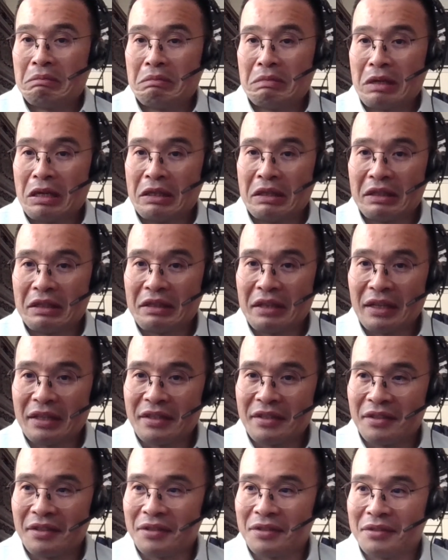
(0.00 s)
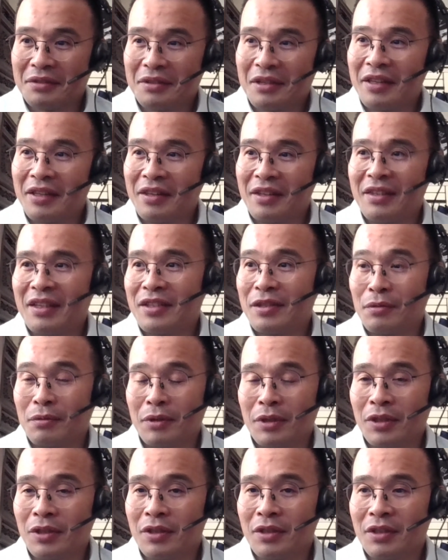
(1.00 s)
I think that's a
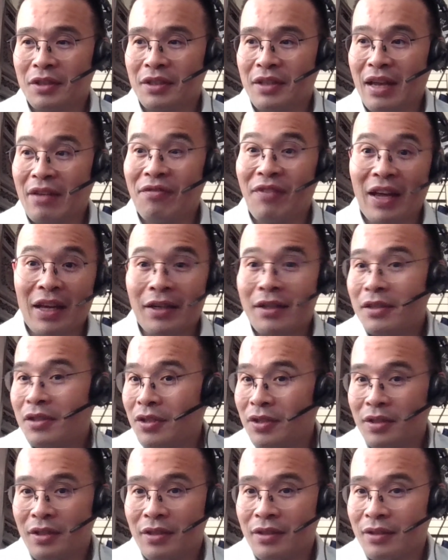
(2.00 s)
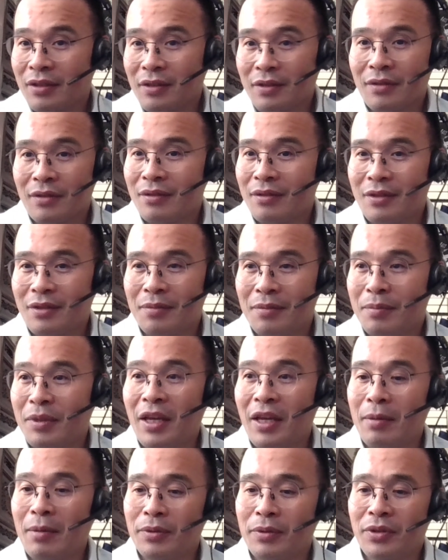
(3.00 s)
really good advantage to
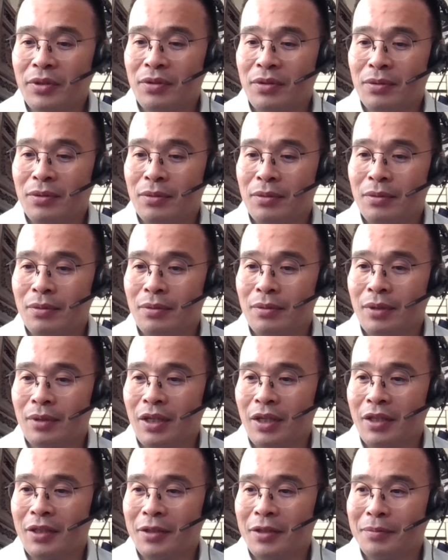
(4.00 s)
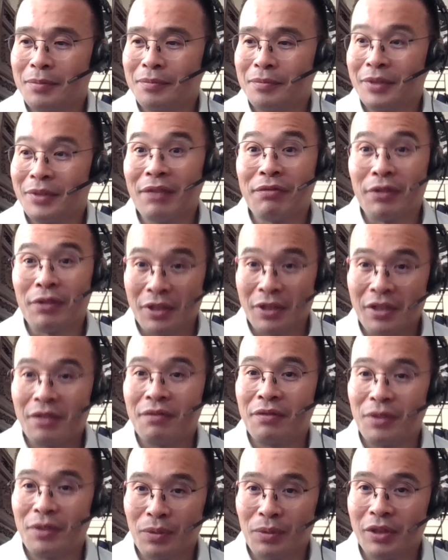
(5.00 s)
be able to leverage,
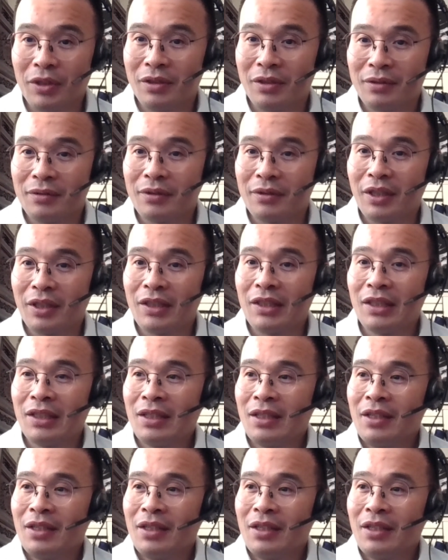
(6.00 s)
if you will, right?